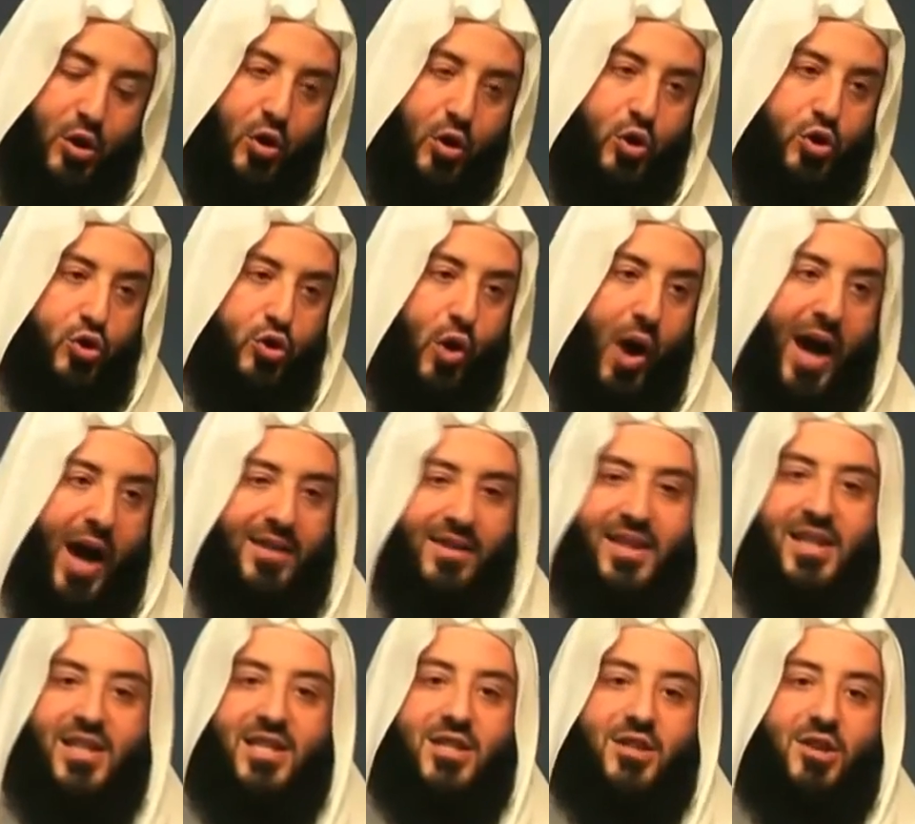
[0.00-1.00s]
So
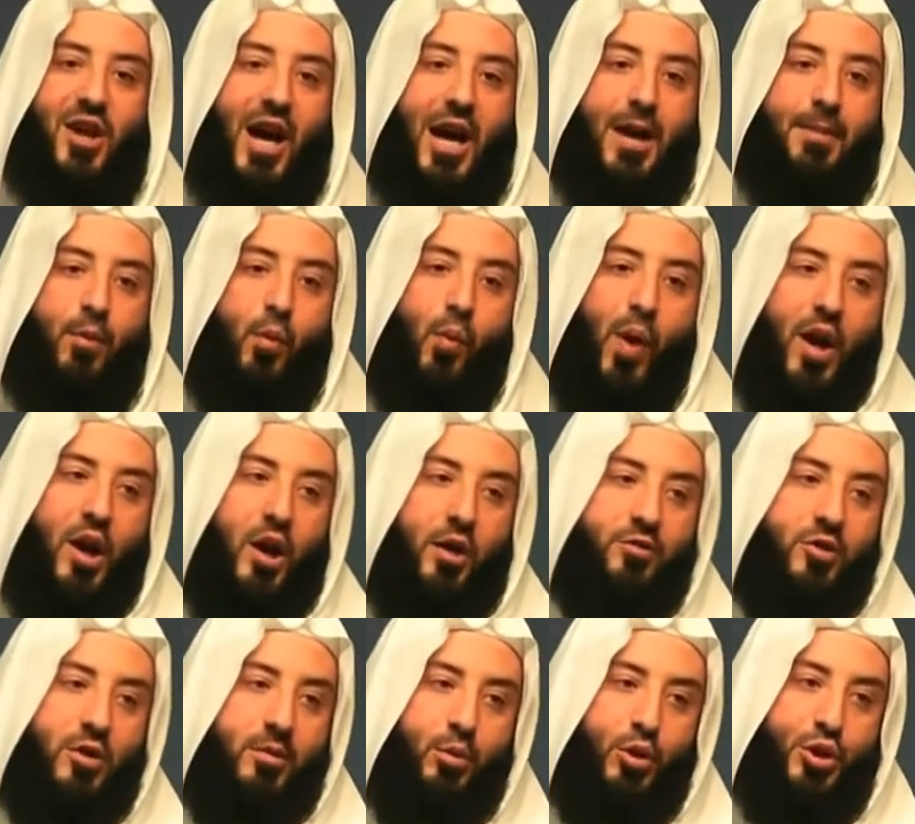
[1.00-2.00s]
at this time, one
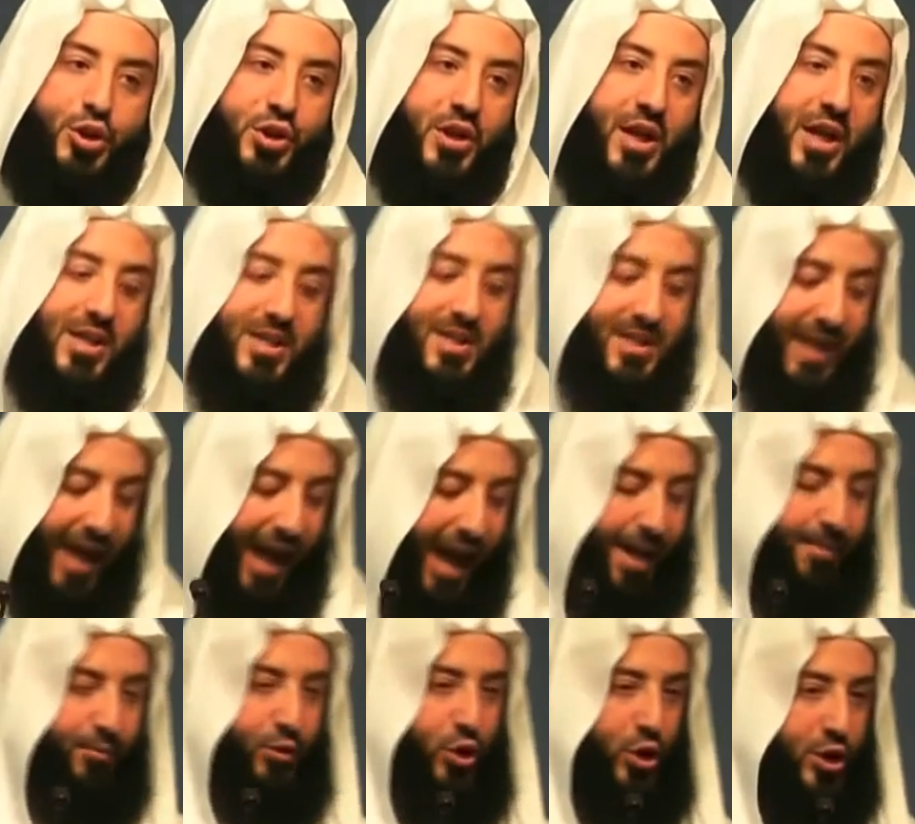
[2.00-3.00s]
of the mushriks
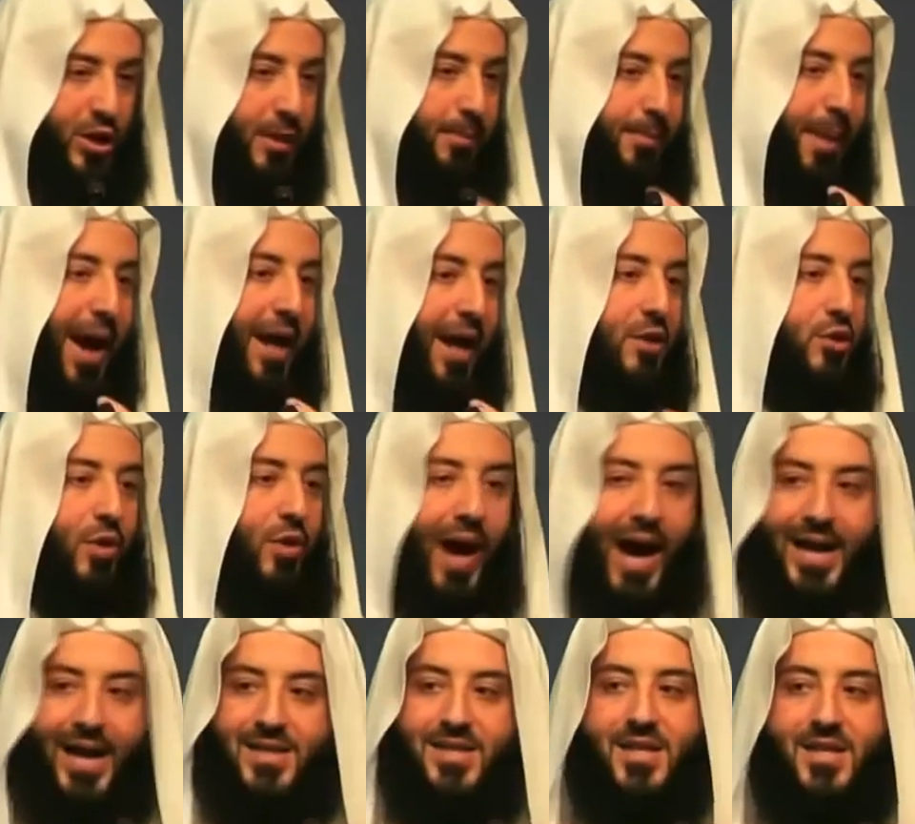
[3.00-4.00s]
came to the back to
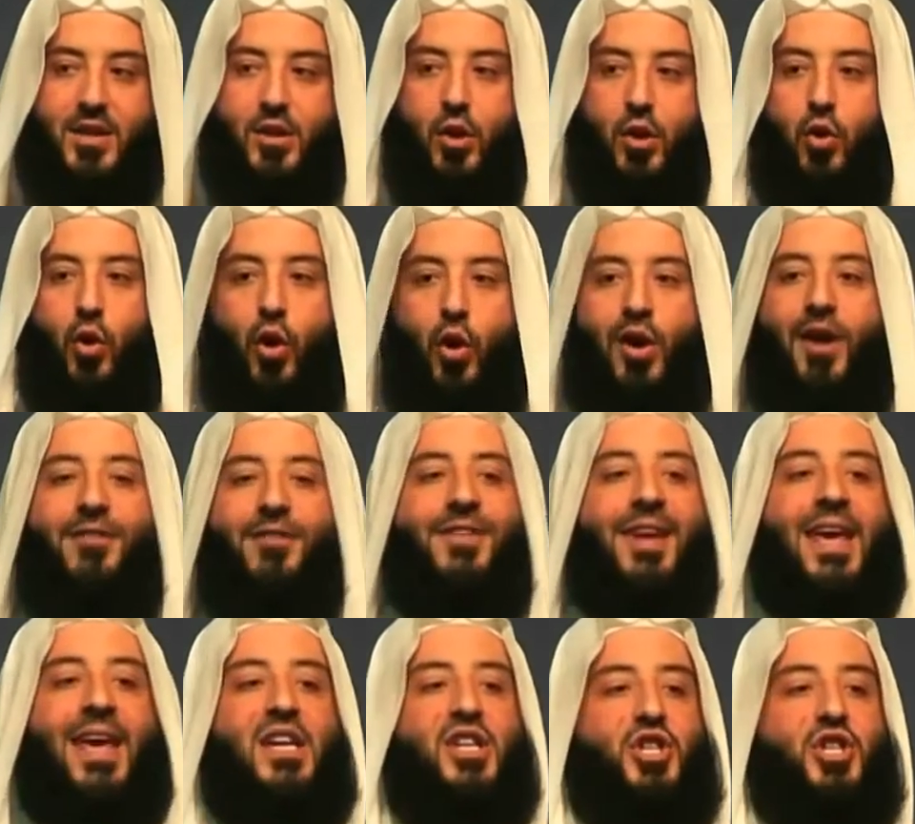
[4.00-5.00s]
answer the call of
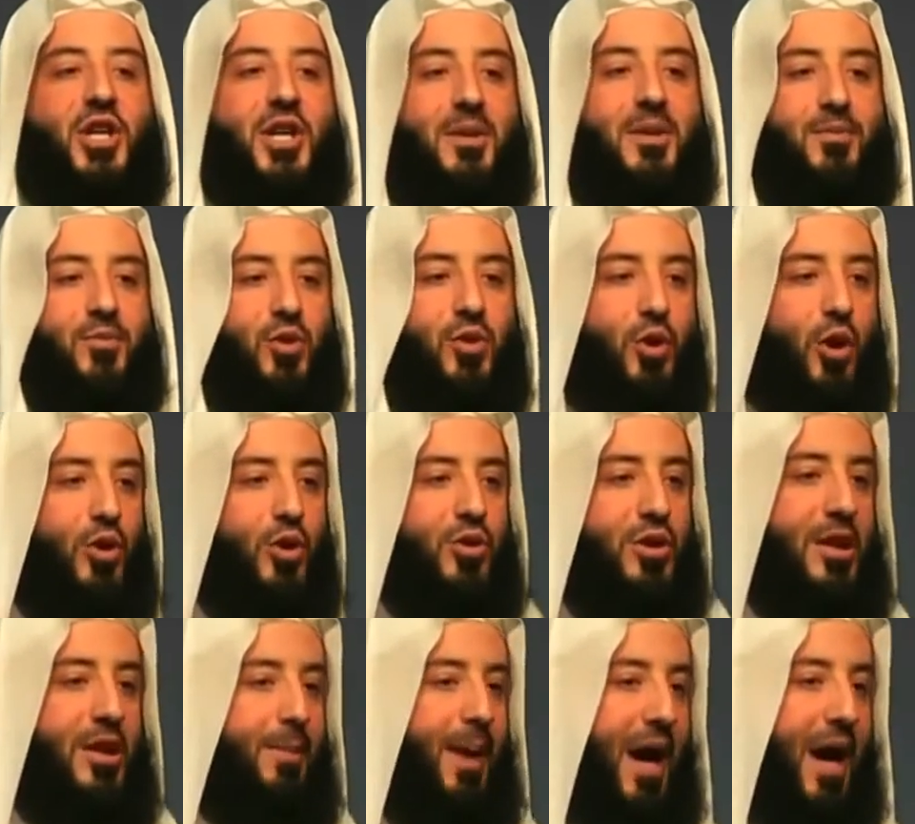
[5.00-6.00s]
nature, to go to
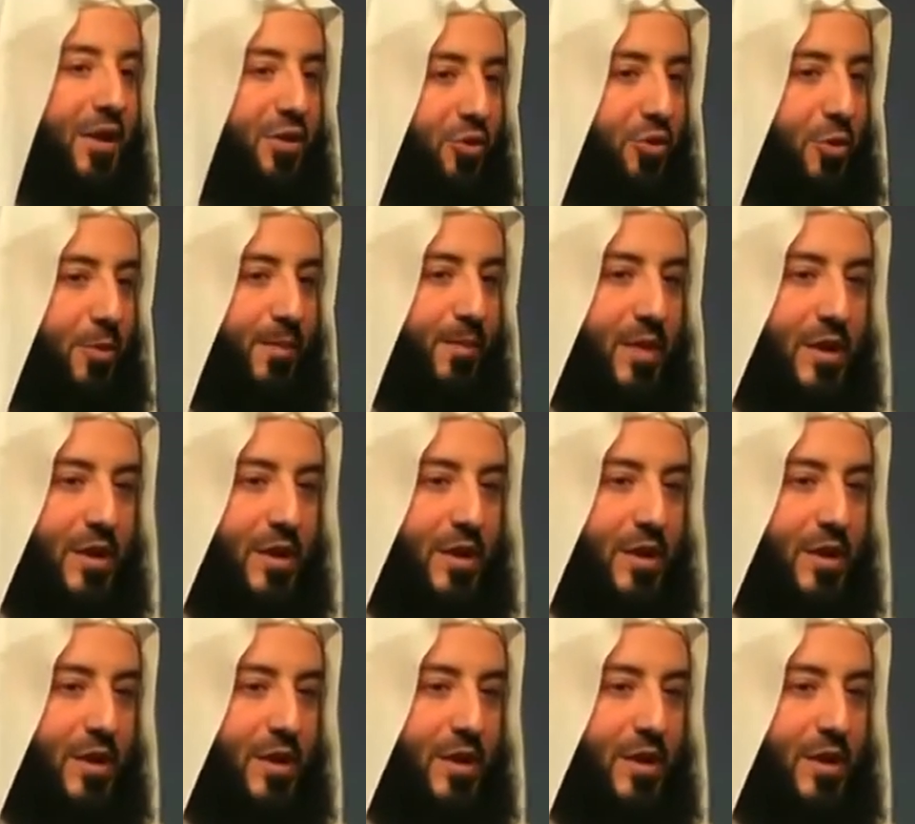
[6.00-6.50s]
the bathroom.